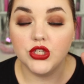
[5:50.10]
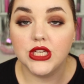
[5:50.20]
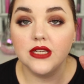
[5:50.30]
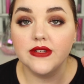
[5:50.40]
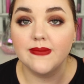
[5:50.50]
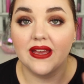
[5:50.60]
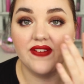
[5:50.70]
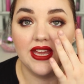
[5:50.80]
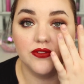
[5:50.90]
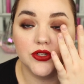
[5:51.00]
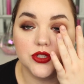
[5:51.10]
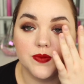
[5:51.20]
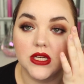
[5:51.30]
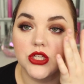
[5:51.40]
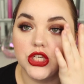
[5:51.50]
Regina is my favourite just
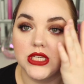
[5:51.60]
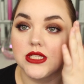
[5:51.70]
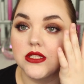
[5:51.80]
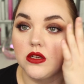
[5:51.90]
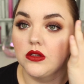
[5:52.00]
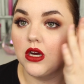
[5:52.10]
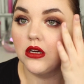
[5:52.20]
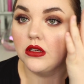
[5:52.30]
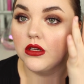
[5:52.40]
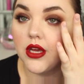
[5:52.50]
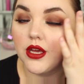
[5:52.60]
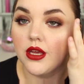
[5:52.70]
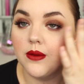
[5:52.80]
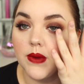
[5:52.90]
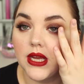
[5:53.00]
because she is so long,
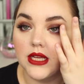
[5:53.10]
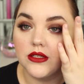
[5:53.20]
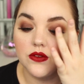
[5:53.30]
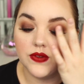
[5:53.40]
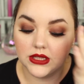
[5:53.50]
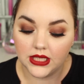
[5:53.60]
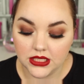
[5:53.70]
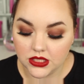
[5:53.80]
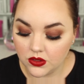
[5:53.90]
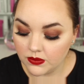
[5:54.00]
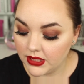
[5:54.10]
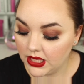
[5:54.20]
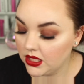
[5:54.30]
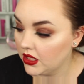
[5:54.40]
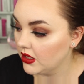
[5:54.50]
and I do think they suit
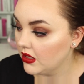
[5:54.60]
me.